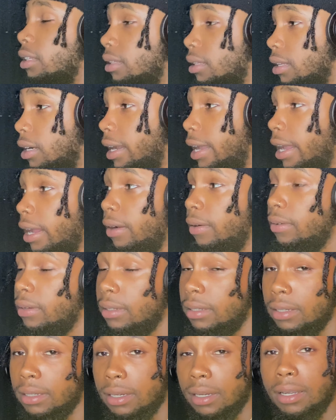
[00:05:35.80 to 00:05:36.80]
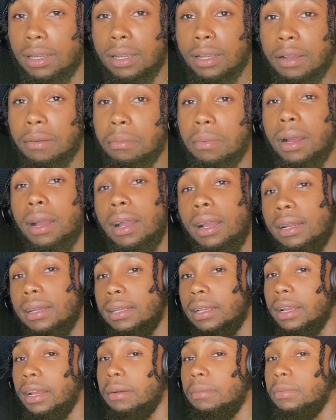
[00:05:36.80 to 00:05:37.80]
the character behind the
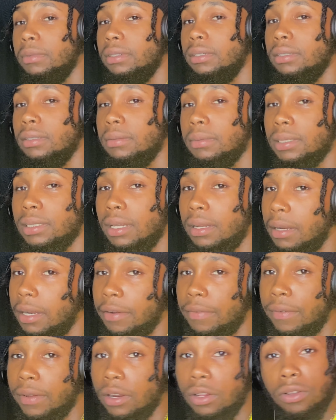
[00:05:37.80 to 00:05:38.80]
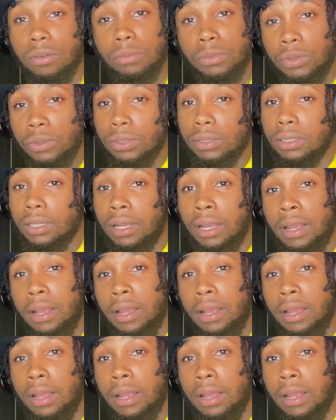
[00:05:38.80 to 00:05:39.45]
camera, you know what I'm saying? I'm not a fan of your music.